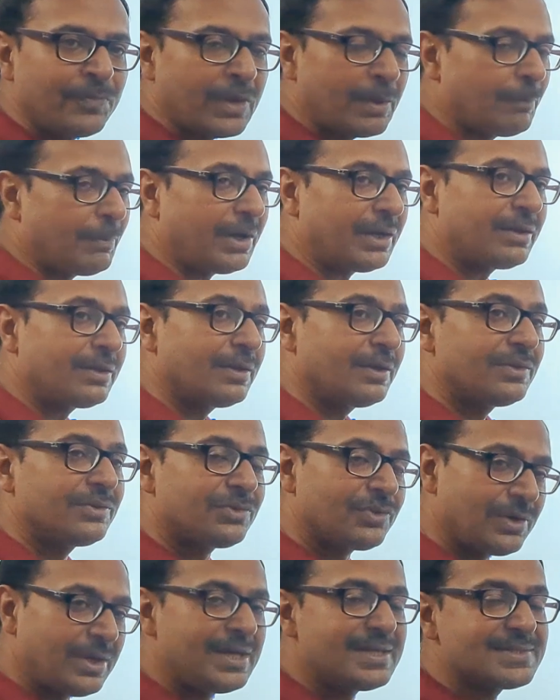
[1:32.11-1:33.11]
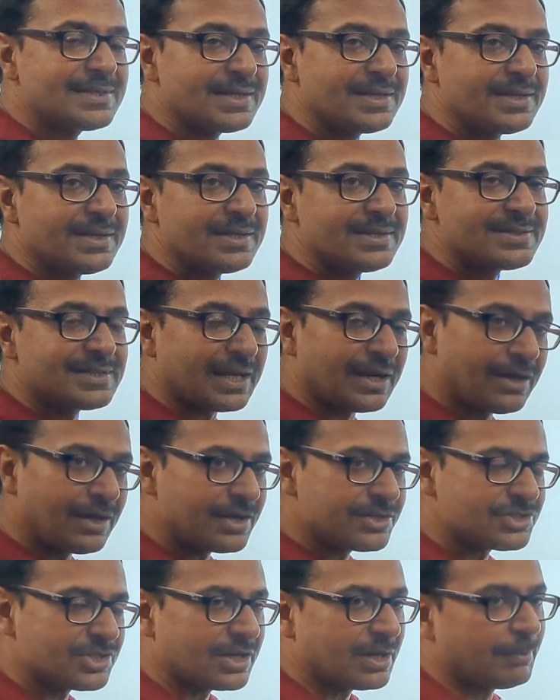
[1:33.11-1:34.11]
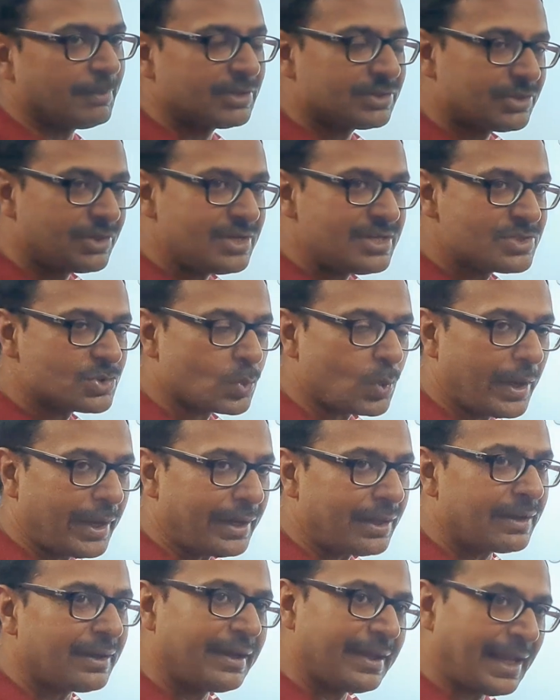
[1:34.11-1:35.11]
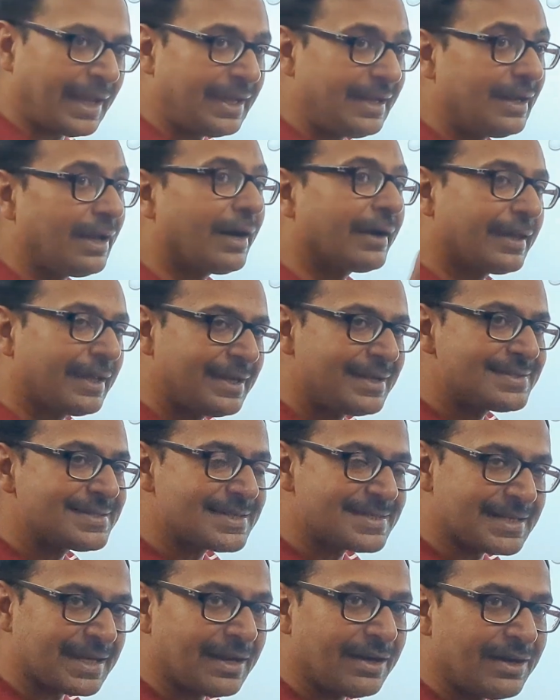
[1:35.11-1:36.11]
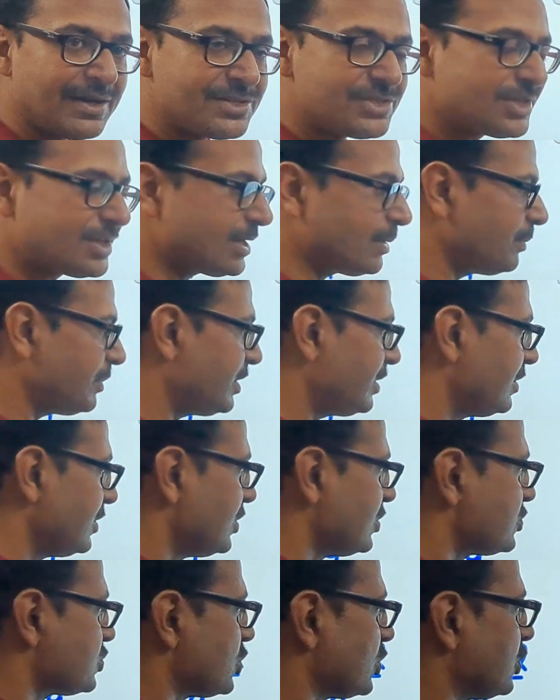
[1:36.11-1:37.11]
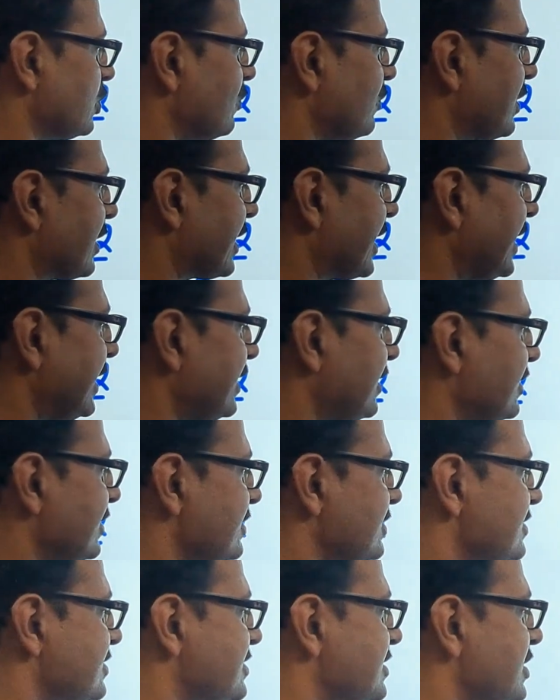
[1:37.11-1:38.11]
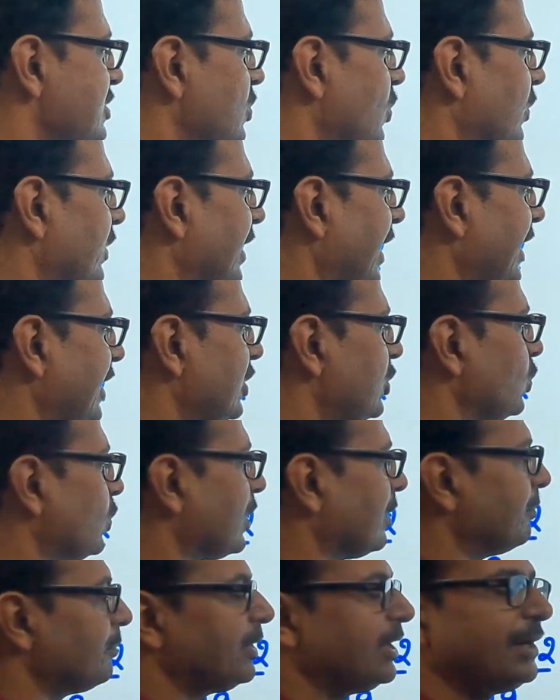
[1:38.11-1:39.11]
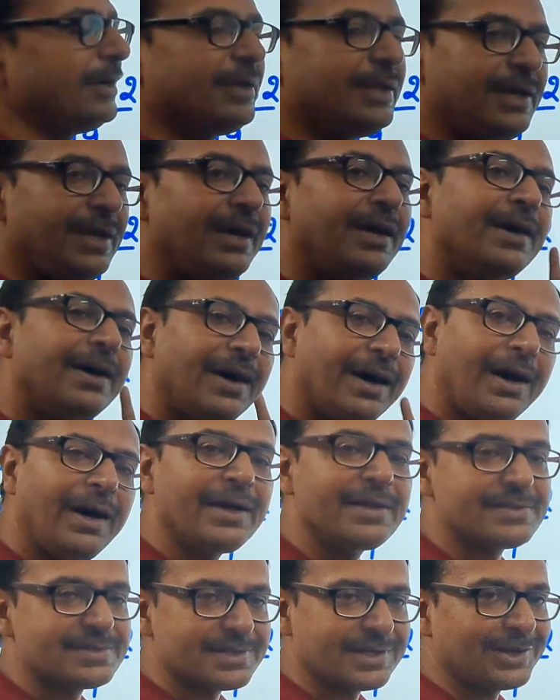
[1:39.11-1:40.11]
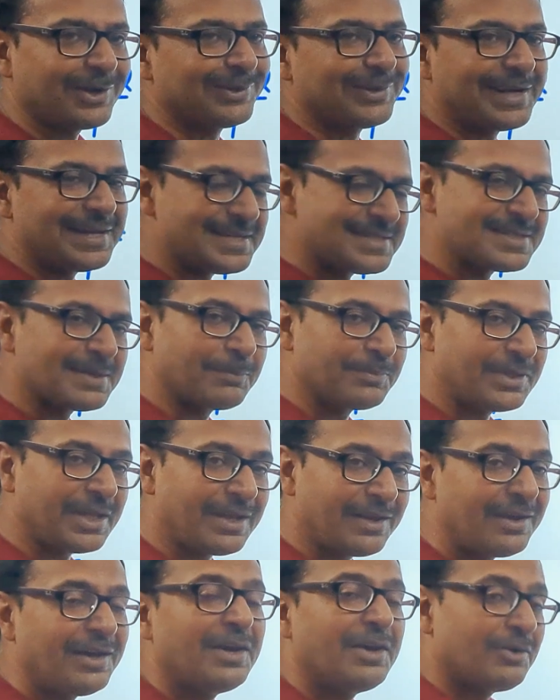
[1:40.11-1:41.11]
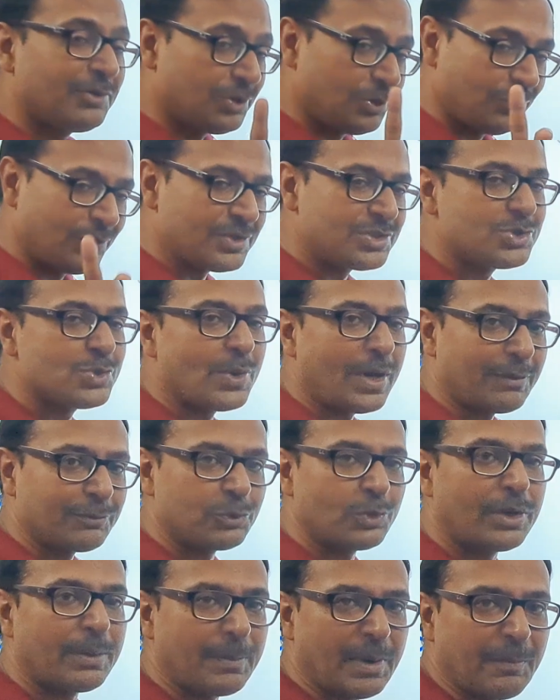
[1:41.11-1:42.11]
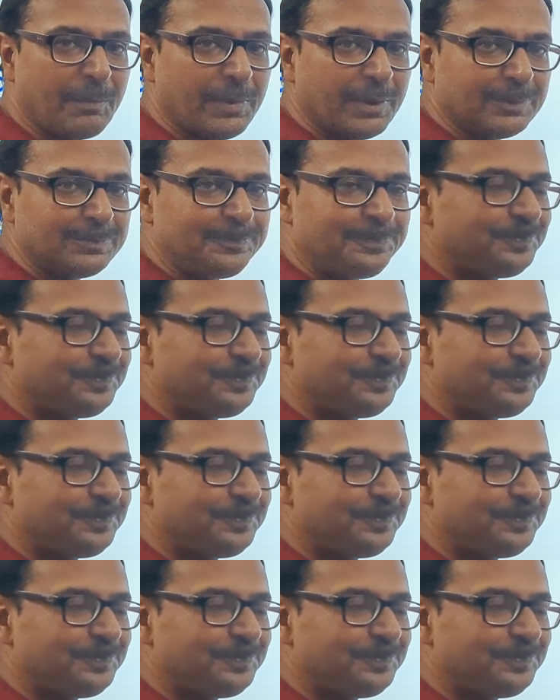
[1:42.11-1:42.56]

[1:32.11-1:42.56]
But 3 is a single digit number. 3 square, 9 again is a single digit number. So you will write 09 to complete the answer. Now that is something which you have to remember.